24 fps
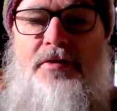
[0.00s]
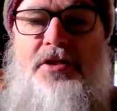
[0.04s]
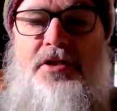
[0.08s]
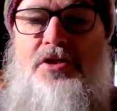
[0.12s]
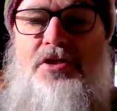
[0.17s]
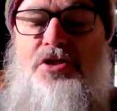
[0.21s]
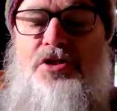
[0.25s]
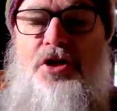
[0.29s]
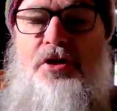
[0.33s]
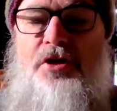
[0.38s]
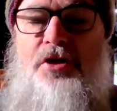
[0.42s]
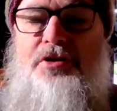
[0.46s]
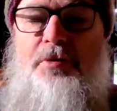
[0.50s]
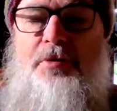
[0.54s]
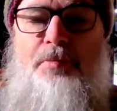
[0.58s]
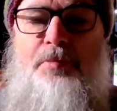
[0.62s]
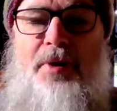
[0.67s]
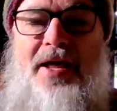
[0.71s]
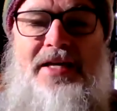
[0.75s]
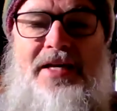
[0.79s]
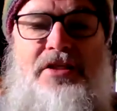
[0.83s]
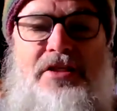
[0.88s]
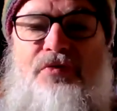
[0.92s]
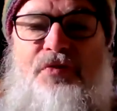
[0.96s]
This is not the
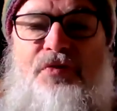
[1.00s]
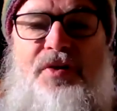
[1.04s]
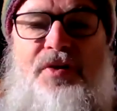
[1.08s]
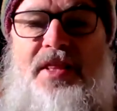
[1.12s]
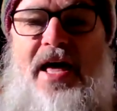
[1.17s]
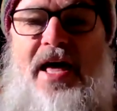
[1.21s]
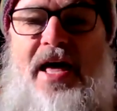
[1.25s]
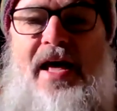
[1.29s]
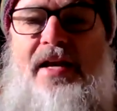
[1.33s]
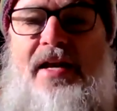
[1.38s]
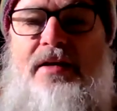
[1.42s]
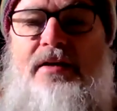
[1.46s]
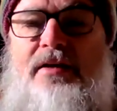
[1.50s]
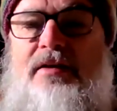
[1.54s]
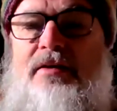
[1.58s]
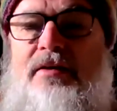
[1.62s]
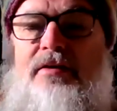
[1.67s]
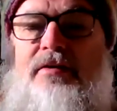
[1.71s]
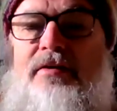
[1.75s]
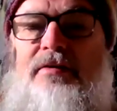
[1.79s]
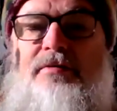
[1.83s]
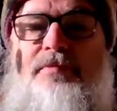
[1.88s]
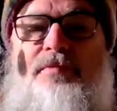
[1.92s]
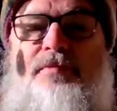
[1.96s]
place for that.
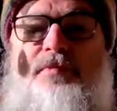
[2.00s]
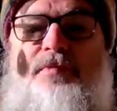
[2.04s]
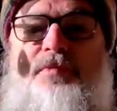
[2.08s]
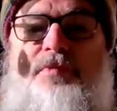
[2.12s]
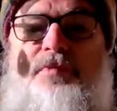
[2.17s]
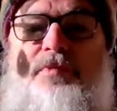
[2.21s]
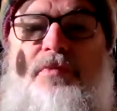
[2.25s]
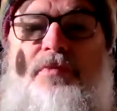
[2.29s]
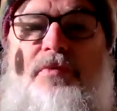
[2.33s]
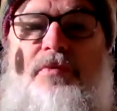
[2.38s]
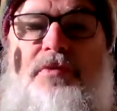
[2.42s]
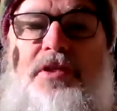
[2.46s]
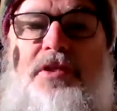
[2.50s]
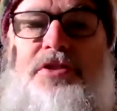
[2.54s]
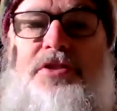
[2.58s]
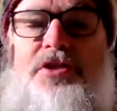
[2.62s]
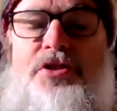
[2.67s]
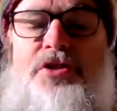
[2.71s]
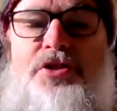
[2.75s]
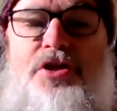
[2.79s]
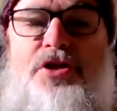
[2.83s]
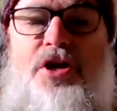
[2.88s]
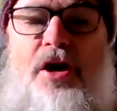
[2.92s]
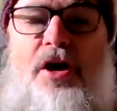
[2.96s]

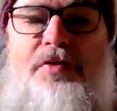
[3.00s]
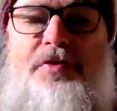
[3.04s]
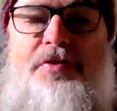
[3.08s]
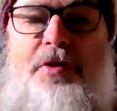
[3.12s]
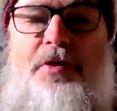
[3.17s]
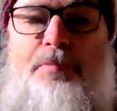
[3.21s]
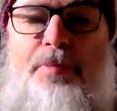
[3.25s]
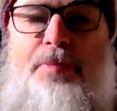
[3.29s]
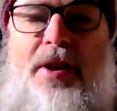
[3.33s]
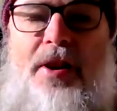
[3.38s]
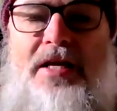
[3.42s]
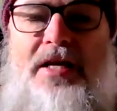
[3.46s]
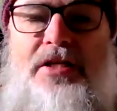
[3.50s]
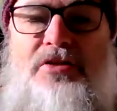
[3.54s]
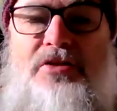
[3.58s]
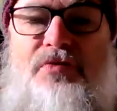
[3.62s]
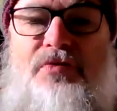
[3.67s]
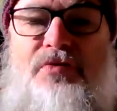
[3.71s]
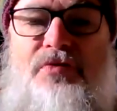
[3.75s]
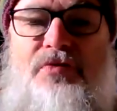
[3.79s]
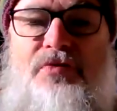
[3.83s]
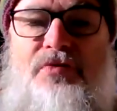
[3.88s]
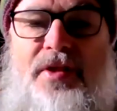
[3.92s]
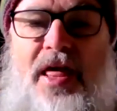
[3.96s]
This is not the
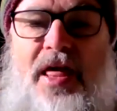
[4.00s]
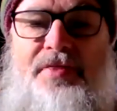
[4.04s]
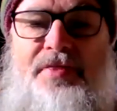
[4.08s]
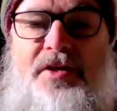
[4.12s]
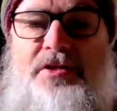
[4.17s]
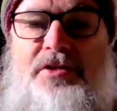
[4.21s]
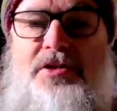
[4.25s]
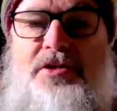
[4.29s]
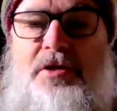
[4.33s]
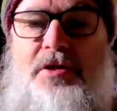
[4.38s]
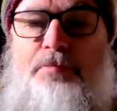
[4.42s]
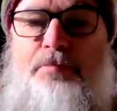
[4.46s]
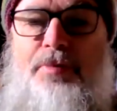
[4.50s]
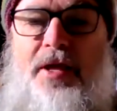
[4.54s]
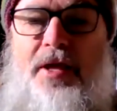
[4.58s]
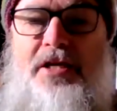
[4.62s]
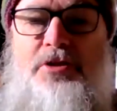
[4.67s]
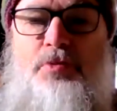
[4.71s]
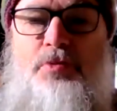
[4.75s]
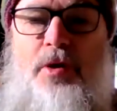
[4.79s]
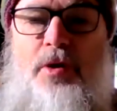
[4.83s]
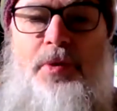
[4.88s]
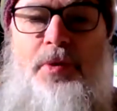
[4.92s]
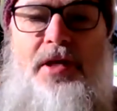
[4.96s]
place for that. This is a
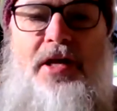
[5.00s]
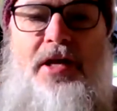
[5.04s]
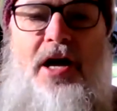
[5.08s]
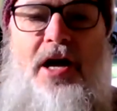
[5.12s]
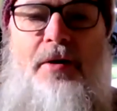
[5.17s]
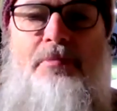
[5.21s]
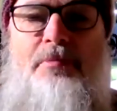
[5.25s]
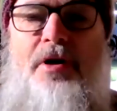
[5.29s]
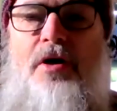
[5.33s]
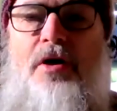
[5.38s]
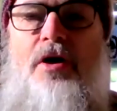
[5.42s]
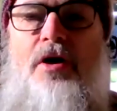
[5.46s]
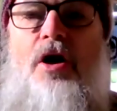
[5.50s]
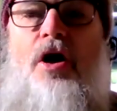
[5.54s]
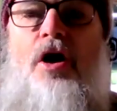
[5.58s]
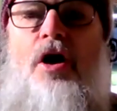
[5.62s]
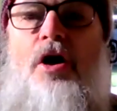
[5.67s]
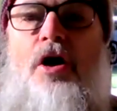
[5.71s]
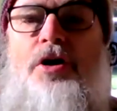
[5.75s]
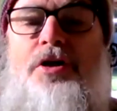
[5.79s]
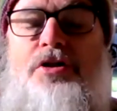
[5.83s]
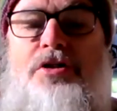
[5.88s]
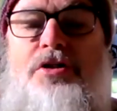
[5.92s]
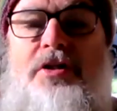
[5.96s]
place where we come
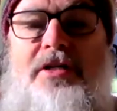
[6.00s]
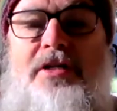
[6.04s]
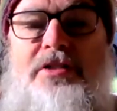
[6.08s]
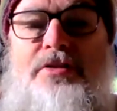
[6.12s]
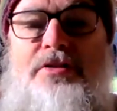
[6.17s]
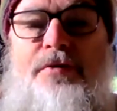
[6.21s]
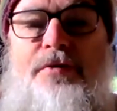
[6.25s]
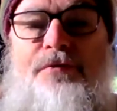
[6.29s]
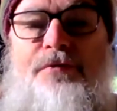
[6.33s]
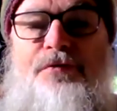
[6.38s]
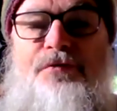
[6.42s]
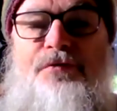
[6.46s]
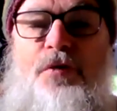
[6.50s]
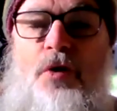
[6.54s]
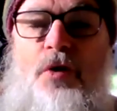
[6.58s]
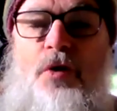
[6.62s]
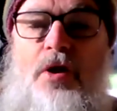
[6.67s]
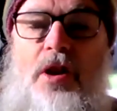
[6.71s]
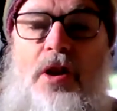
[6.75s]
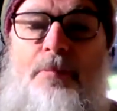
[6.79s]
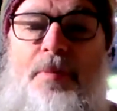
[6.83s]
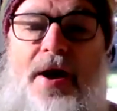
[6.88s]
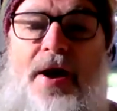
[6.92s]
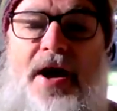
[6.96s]
honestly, to
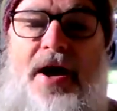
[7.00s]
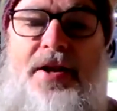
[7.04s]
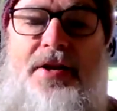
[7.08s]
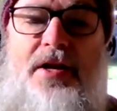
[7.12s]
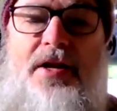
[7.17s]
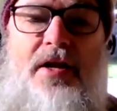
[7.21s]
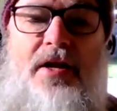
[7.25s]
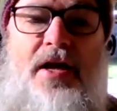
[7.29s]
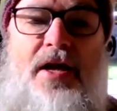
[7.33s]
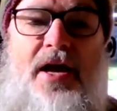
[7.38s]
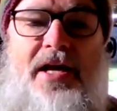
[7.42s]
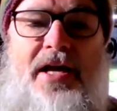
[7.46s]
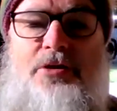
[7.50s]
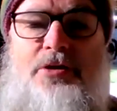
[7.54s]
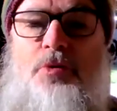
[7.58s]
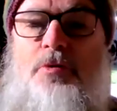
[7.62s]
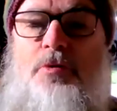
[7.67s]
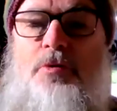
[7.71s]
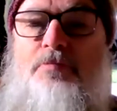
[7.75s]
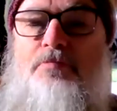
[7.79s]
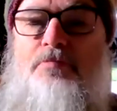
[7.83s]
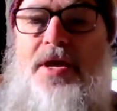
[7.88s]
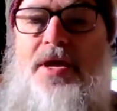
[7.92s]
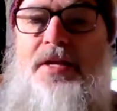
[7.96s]
fall apart and
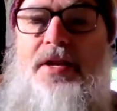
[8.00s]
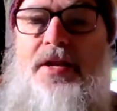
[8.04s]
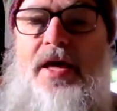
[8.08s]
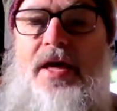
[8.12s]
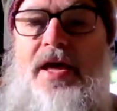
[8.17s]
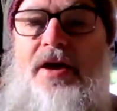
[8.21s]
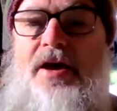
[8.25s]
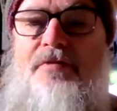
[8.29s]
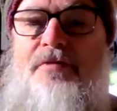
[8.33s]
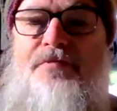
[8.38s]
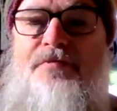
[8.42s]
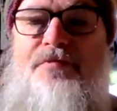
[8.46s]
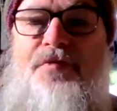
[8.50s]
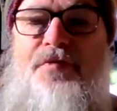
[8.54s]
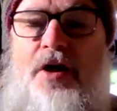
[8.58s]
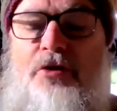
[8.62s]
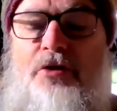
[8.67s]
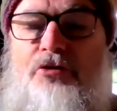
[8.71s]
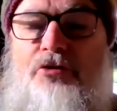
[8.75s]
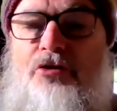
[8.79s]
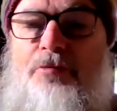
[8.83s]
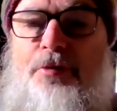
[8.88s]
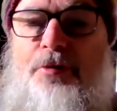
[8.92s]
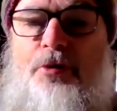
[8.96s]
to admit how
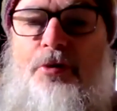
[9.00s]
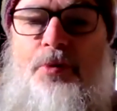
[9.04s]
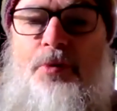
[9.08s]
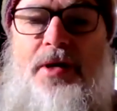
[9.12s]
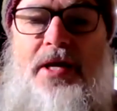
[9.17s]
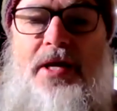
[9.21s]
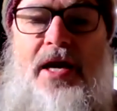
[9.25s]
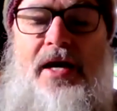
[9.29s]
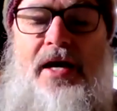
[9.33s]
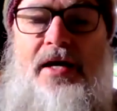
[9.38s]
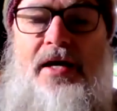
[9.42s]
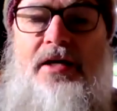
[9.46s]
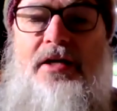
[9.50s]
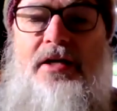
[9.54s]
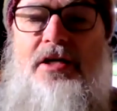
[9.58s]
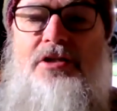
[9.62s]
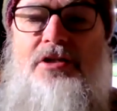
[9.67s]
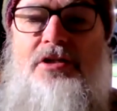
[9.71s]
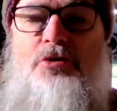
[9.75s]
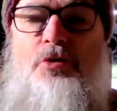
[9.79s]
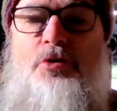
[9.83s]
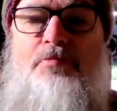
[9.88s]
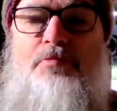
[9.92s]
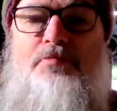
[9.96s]
vulnerable we are,
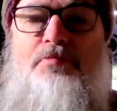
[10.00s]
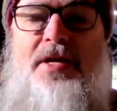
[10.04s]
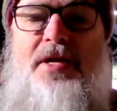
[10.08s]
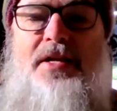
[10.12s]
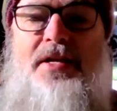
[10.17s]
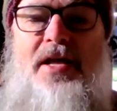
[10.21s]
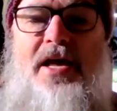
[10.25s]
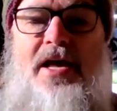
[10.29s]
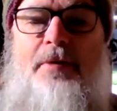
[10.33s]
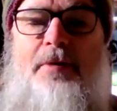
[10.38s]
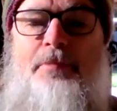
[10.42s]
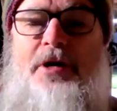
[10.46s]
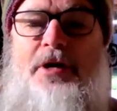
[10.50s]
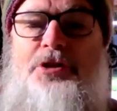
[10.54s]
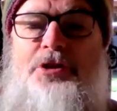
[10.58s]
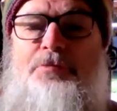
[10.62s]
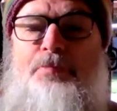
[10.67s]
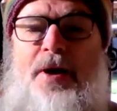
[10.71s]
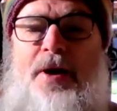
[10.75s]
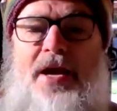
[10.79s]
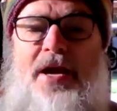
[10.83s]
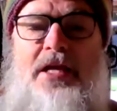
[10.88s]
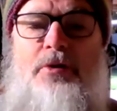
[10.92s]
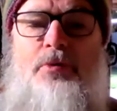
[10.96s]
to admit how
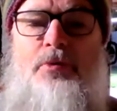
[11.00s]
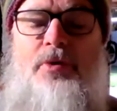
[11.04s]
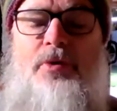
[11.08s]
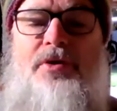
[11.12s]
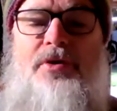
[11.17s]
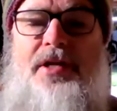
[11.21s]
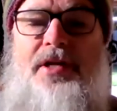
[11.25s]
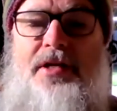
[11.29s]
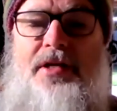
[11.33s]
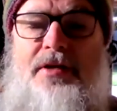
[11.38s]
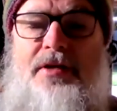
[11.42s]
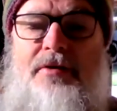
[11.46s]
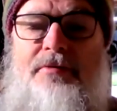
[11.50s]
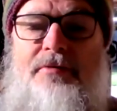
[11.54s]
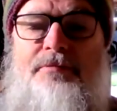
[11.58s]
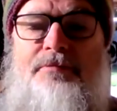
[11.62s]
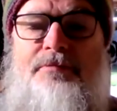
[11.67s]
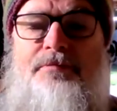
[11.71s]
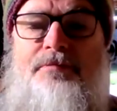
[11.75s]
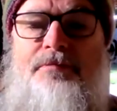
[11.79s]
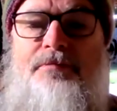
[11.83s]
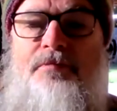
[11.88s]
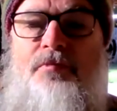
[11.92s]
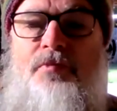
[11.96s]
much pain we're in.
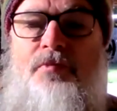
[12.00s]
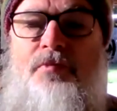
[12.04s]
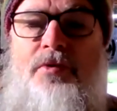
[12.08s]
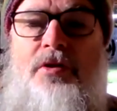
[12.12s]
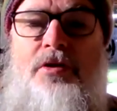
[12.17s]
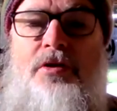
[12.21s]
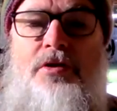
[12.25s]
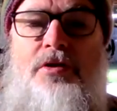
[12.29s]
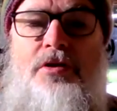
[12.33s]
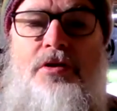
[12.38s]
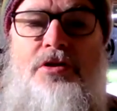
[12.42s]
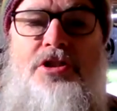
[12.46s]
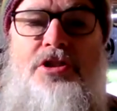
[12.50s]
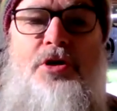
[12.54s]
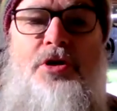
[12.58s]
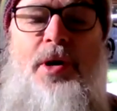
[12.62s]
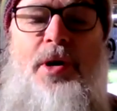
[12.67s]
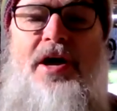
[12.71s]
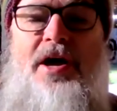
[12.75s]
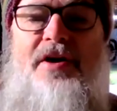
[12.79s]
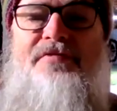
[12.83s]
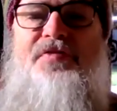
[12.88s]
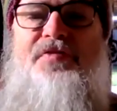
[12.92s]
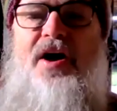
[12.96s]

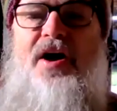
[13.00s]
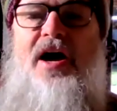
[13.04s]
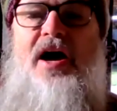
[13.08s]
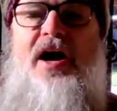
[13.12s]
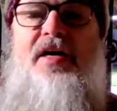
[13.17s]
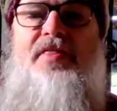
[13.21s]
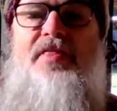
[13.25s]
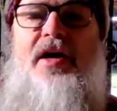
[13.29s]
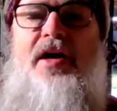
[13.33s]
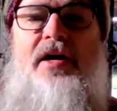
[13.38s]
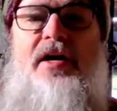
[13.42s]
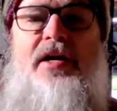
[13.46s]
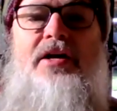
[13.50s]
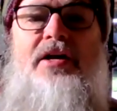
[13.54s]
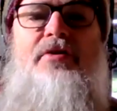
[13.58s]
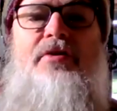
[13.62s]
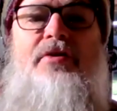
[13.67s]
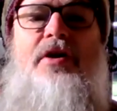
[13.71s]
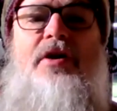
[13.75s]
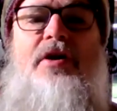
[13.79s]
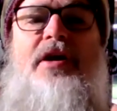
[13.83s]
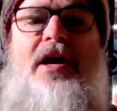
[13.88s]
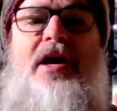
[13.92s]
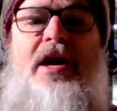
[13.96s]
To our Father,
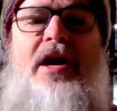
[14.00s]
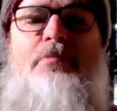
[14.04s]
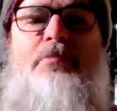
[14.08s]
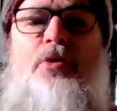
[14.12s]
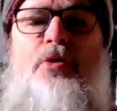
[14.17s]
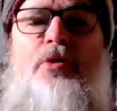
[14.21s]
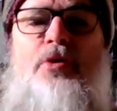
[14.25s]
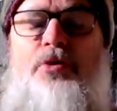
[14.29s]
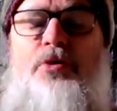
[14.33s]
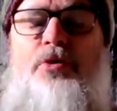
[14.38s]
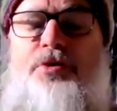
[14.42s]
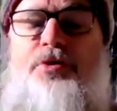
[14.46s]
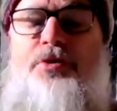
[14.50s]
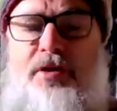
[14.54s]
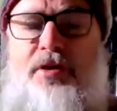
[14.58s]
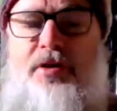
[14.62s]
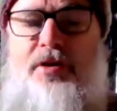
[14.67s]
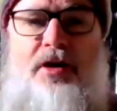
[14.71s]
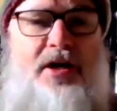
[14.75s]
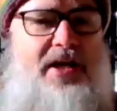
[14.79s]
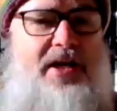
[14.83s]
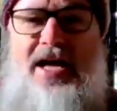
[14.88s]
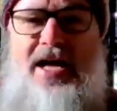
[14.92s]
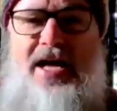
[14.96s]
here I am, Lord.
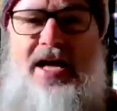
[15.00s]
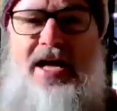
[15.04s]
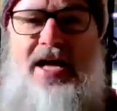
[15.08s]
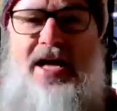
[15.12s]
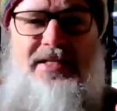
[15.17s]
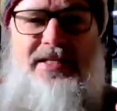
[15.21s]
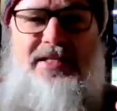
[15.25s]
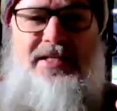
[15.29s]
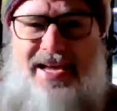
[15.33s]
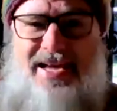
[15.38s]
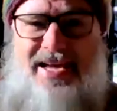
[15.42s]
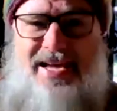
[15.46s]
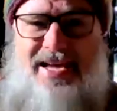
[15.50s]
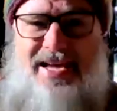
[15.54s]
I can't take